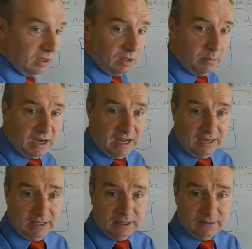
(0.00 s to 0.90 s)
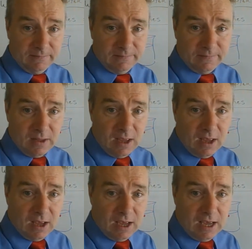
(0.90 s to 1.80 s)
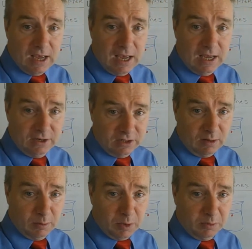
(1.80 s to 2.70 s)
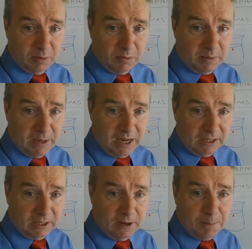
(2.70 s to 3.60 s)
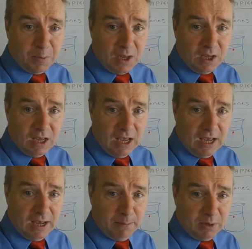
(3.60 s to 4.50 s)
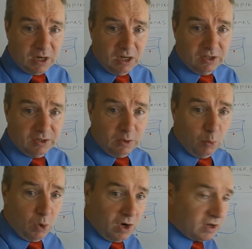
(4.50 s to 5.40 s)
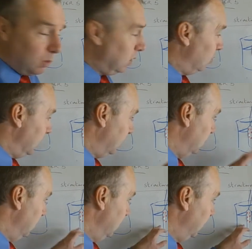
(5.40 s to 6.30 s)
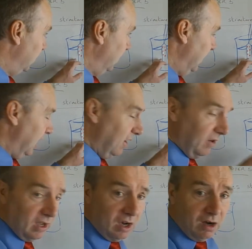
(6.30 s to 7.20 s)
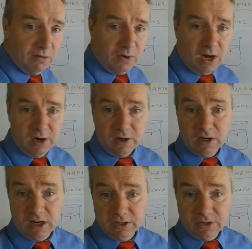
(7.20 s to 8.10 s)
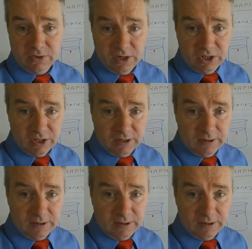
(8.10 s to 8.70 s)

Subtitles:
the bag, the semi-permeable bag, because the water will want to move to an area of higher concentration.